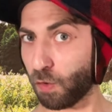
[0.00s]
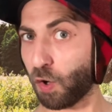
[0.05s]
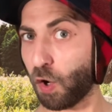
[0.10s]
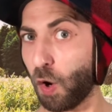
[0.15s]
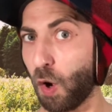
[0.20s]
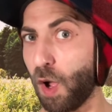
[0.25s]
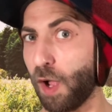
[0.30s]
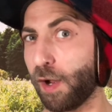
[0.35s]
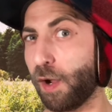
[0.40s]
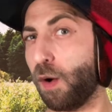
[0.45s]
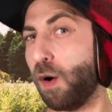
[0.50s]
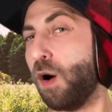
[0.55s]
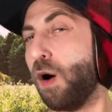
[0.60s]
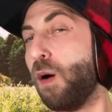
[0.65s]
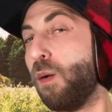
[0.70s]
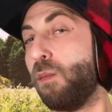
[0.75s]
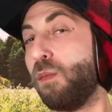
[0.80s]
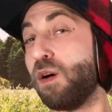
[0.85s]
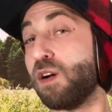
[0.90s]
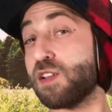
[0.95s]
coil
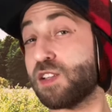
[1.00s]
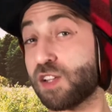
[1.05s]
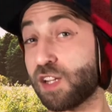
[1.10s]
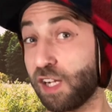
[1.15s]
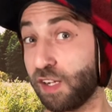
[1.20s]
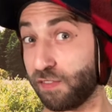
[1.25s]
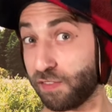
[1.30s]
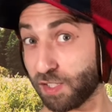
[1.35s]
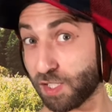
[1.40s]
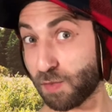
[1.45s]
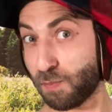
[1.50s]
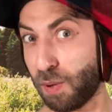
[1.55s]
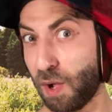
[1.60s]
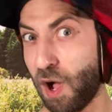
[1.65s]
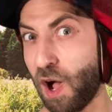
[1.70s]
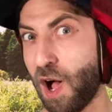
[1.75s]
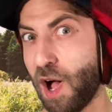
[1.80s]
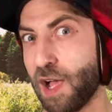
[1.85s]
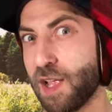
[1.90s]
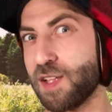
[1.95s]
must give us
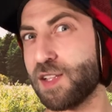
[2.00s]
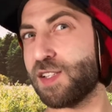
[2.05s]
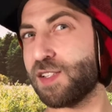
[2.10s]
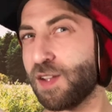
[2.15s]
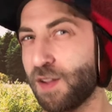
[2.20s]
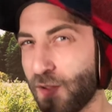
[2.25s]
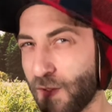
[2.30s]
pause.